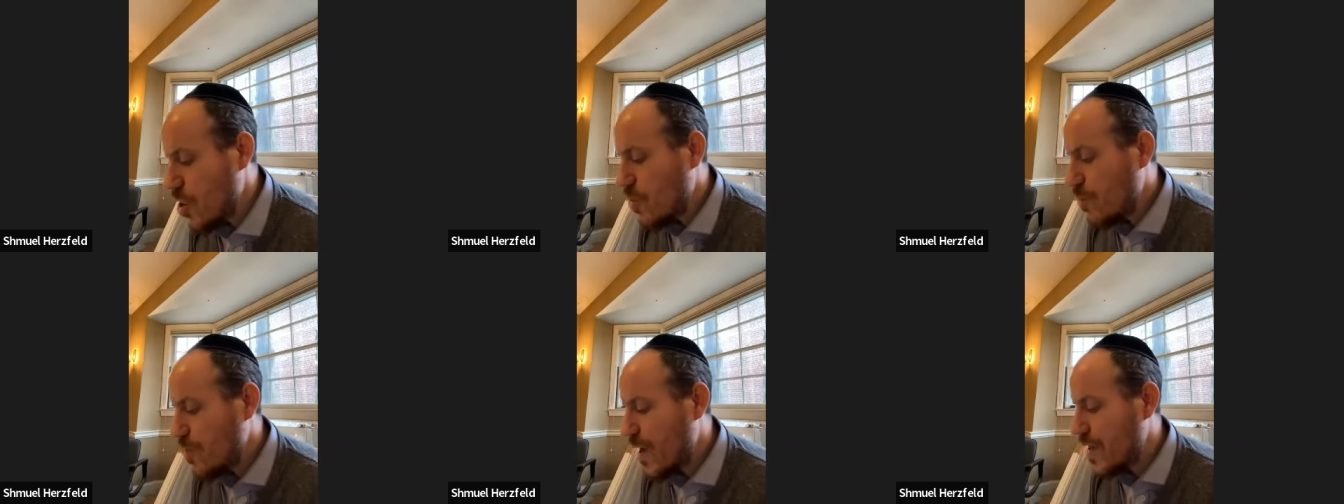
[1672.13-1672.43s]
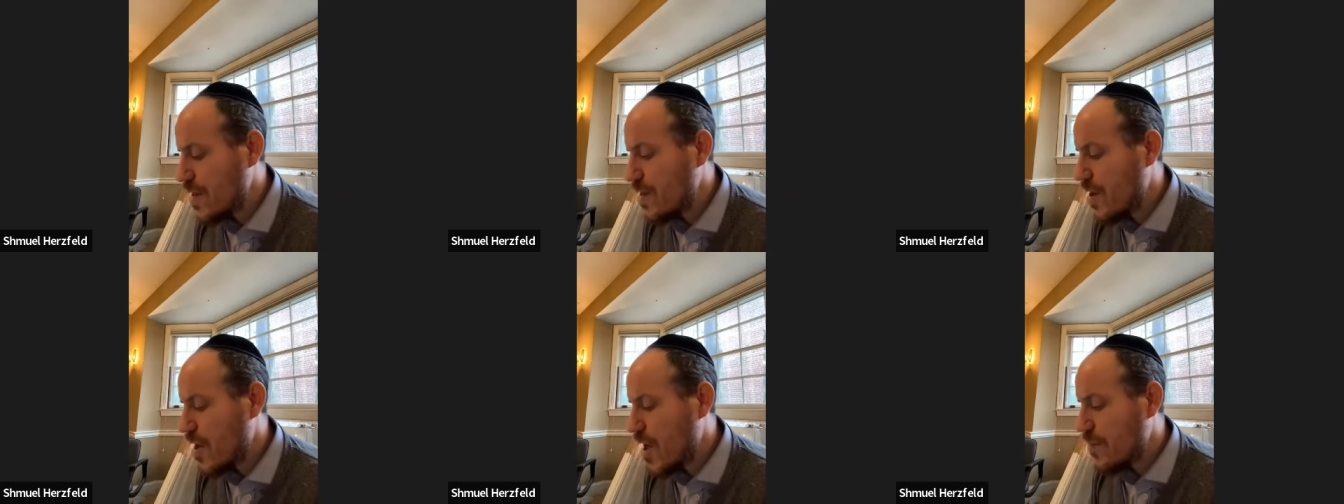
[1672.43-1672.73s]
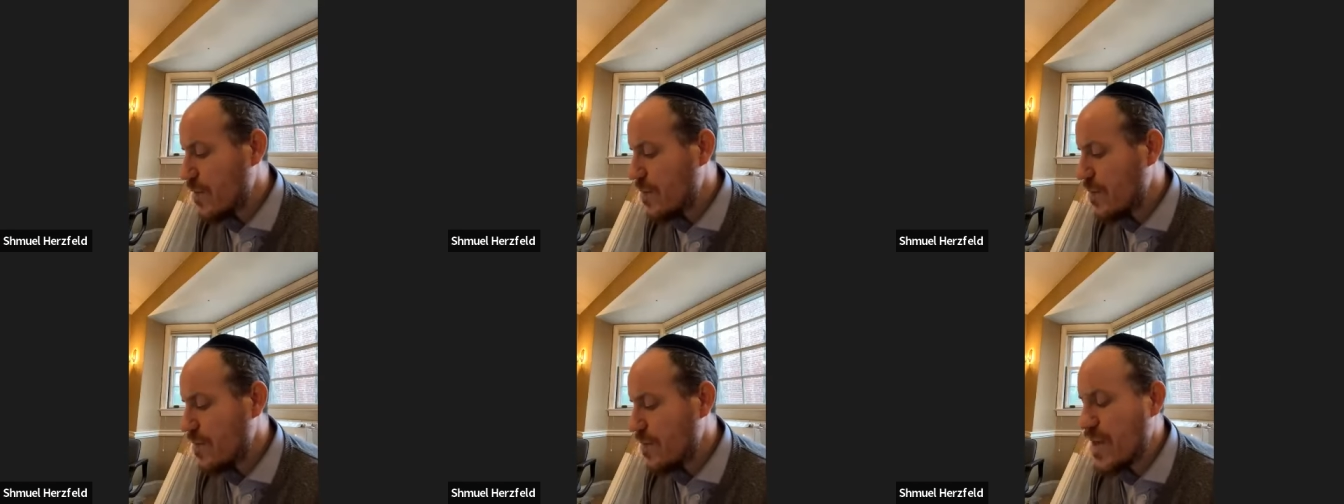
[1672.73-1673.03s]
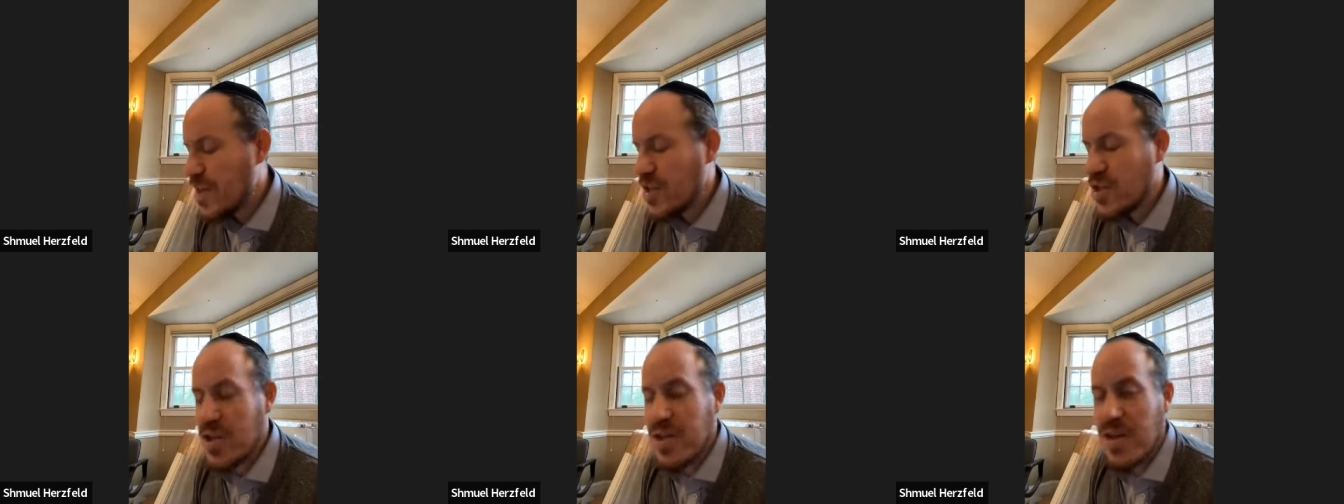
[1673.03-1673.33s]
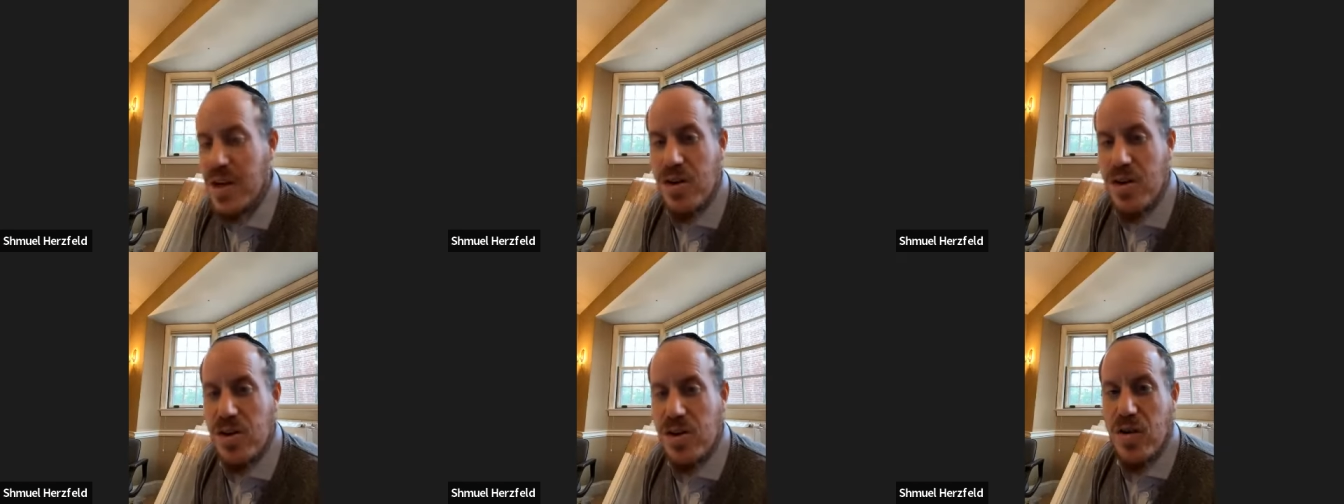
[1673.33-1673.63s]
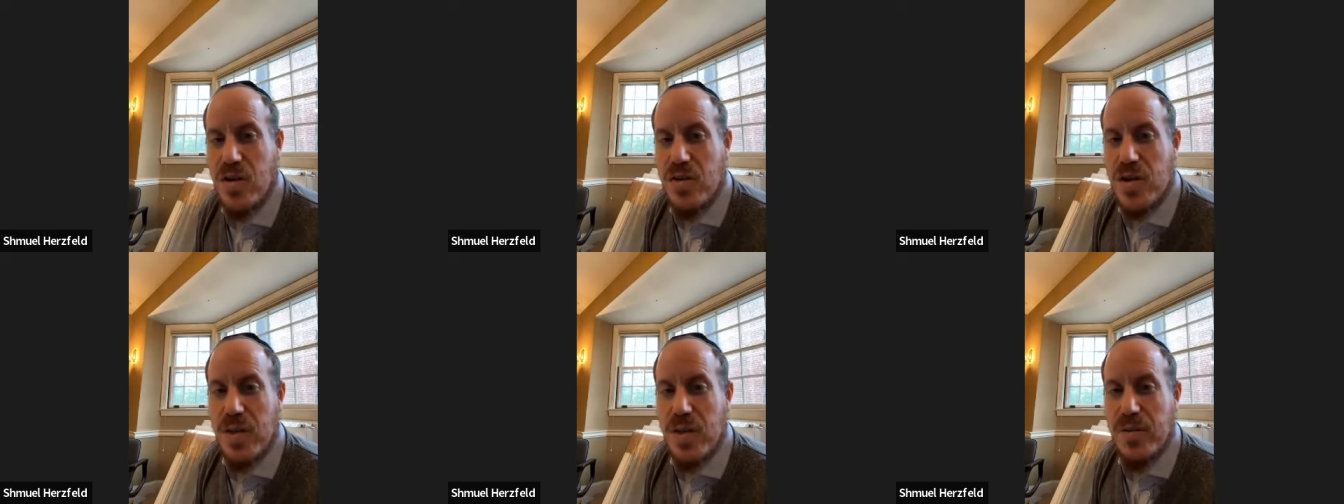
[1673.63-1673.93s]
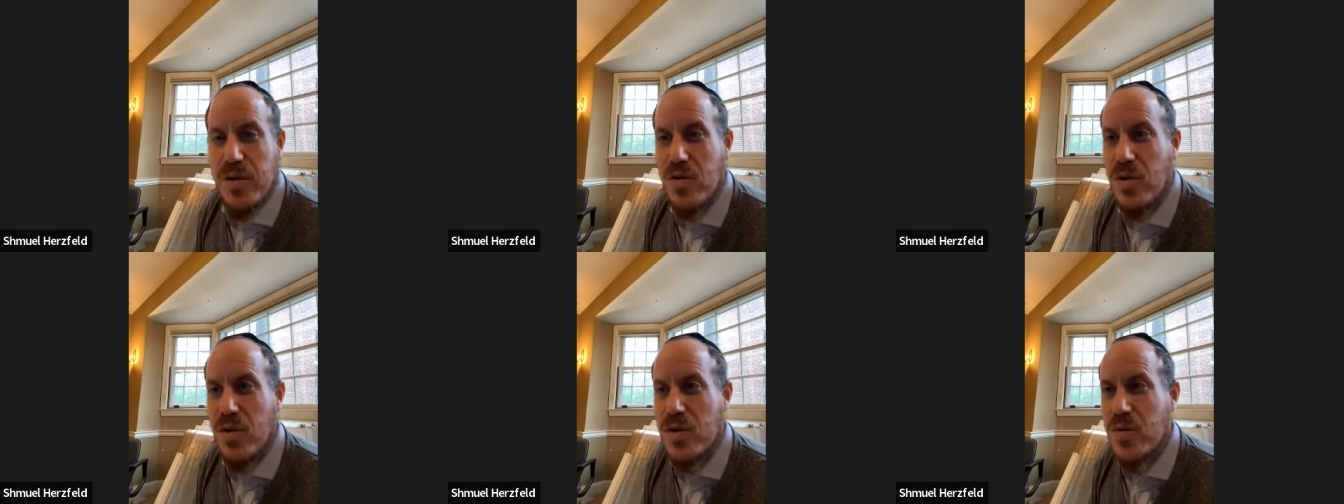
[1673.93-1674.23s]
But
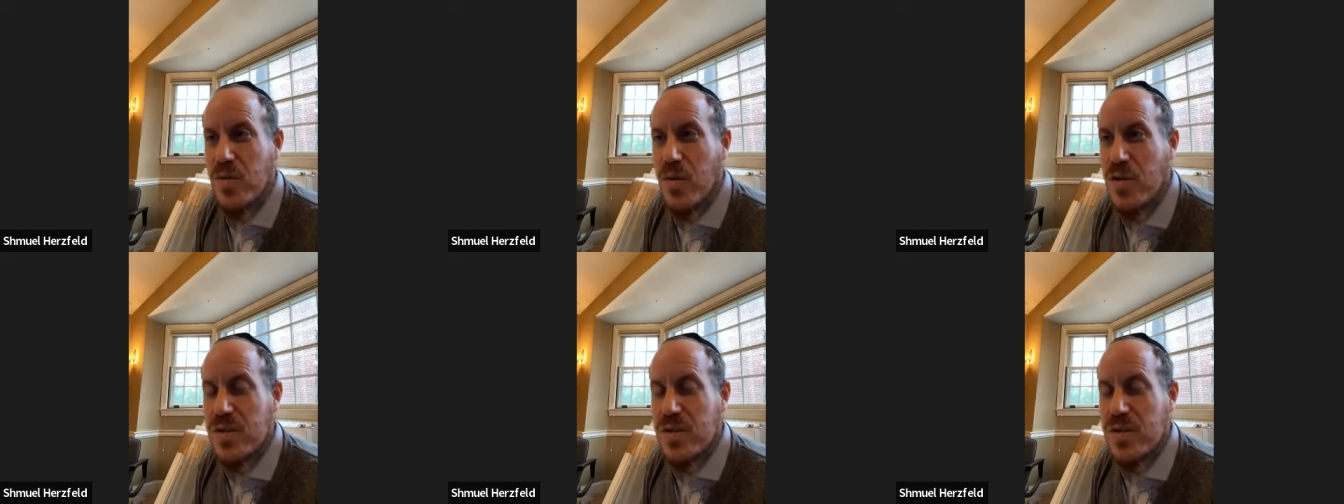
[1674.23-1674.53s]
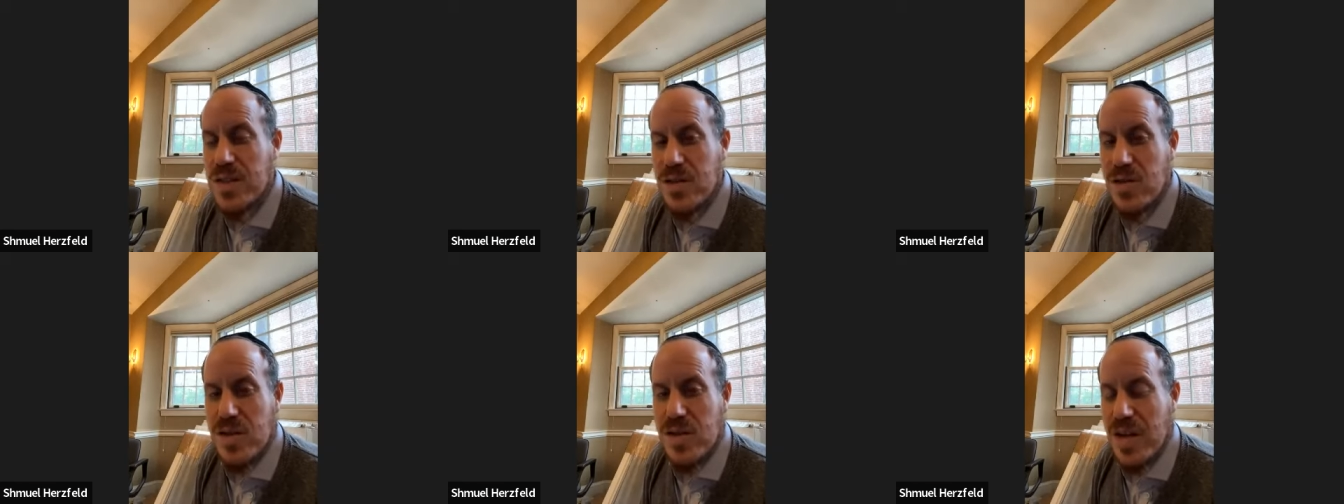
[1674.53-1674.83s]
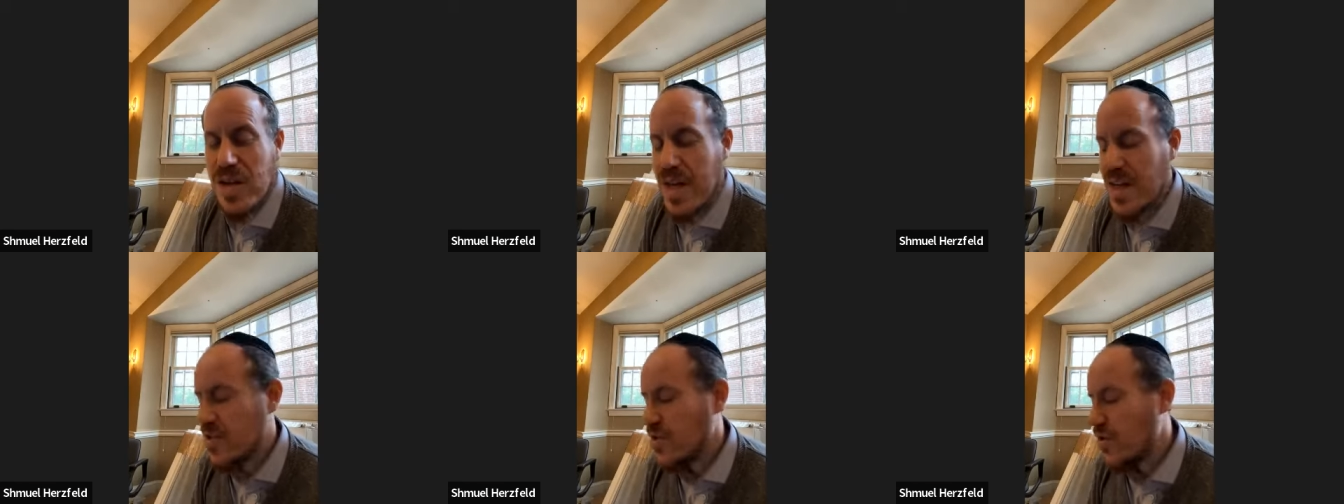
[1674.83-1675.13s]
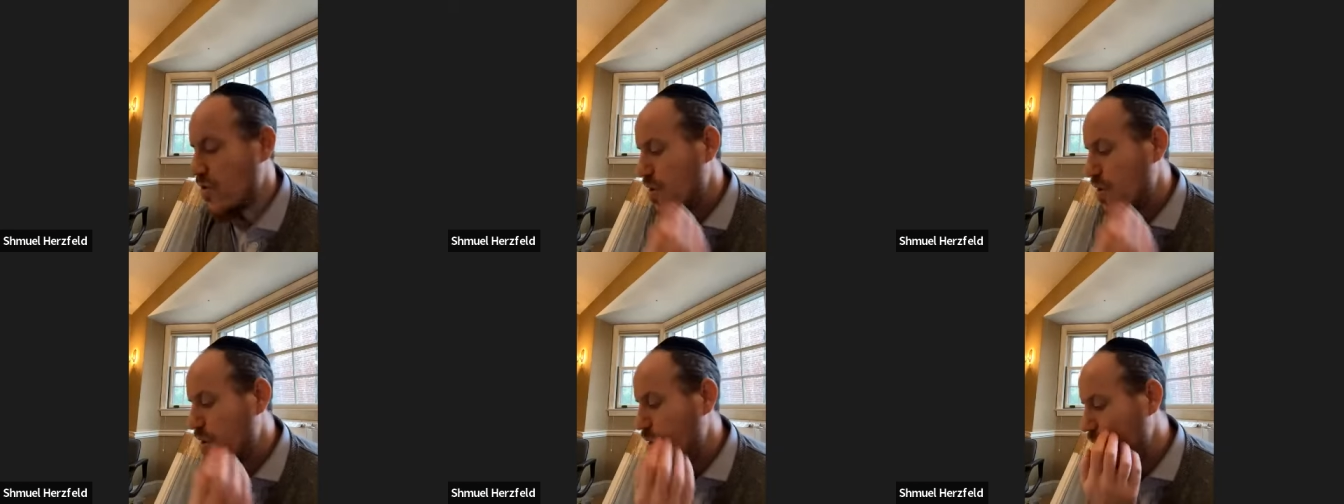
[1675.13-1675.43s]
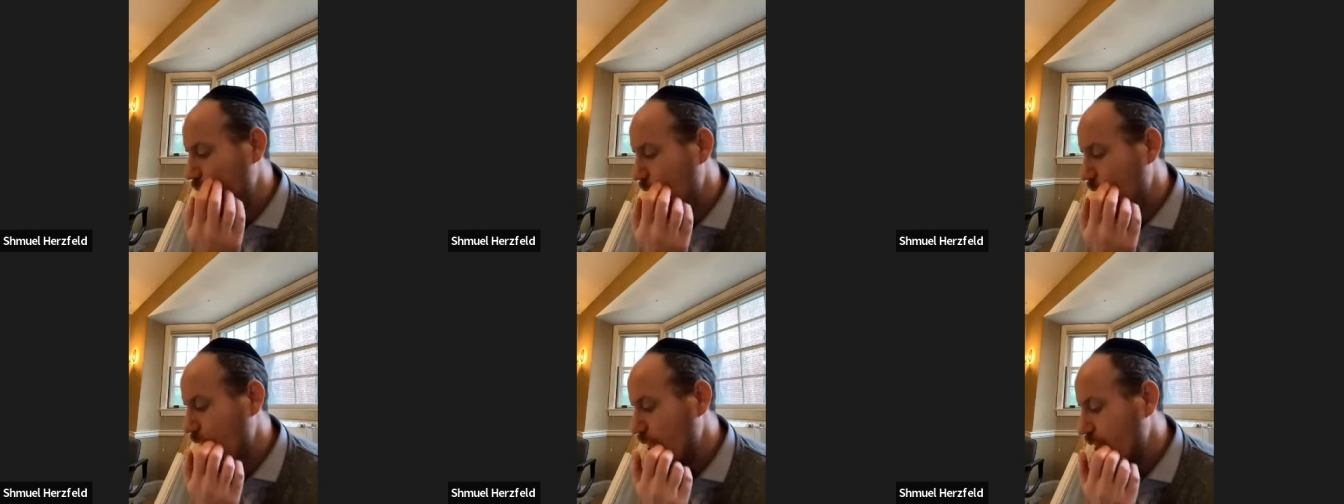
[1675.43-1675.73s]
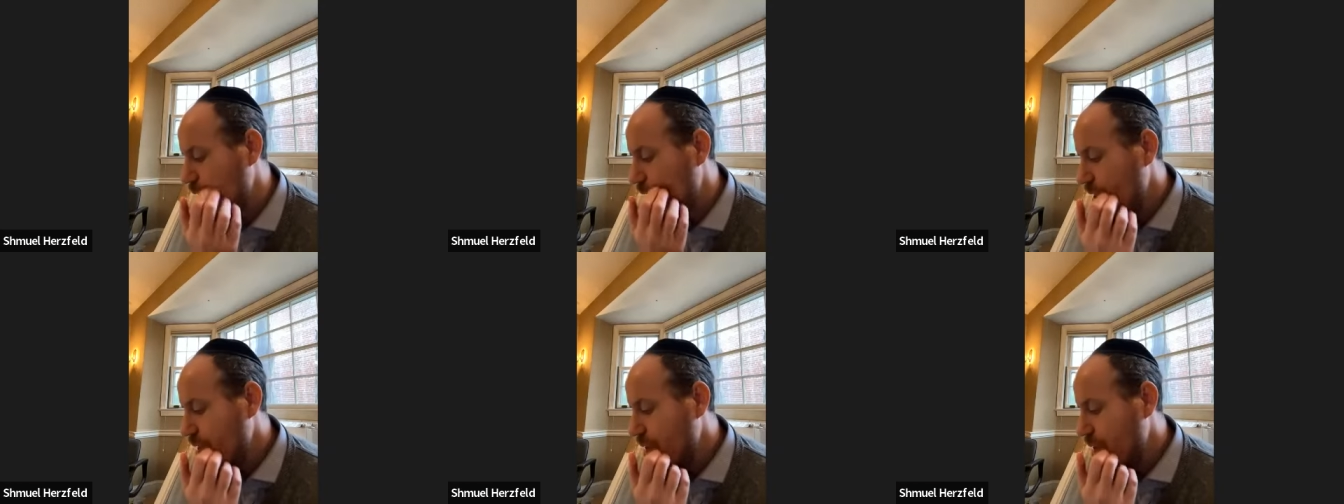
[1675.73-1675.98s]
according to one that says it looked like you're hoeing,